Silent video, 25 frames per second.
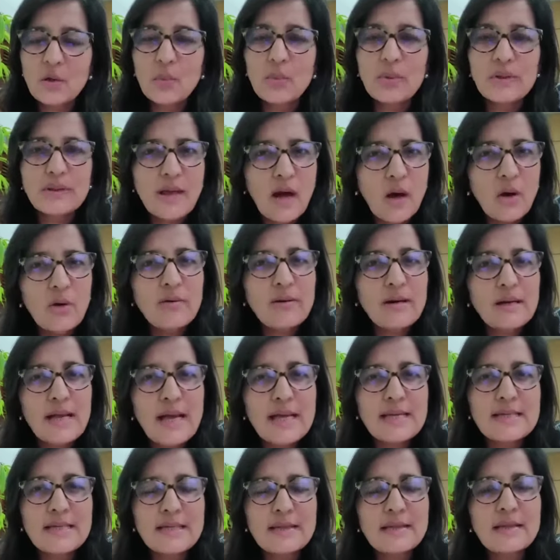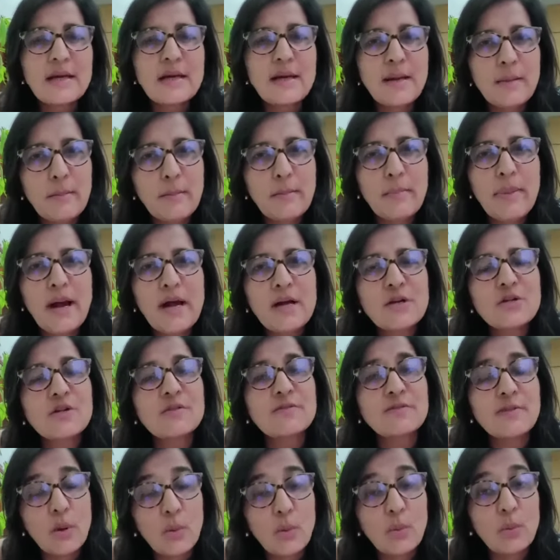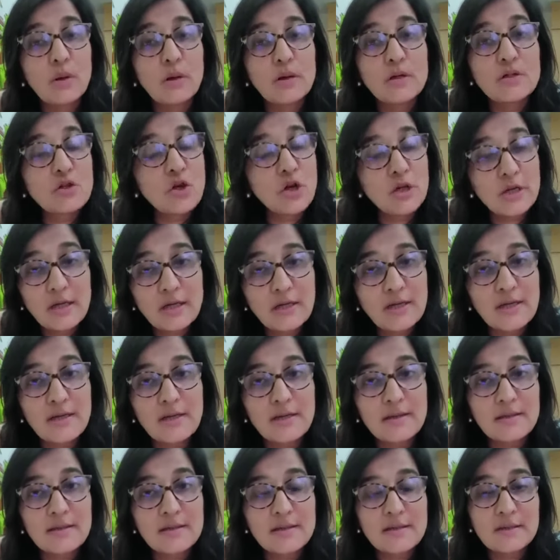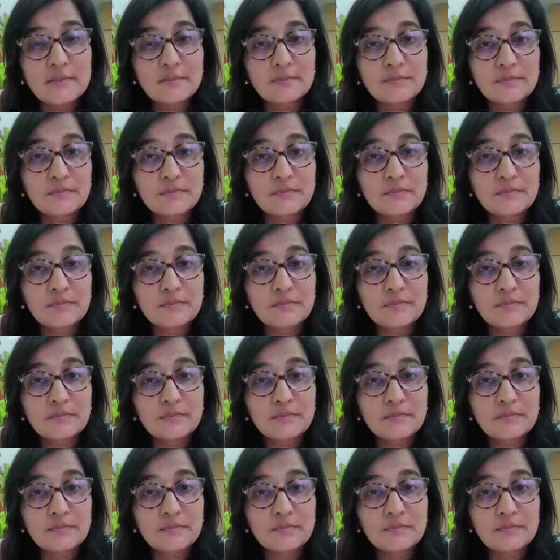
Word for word: without realizing the impact of our words on our kids.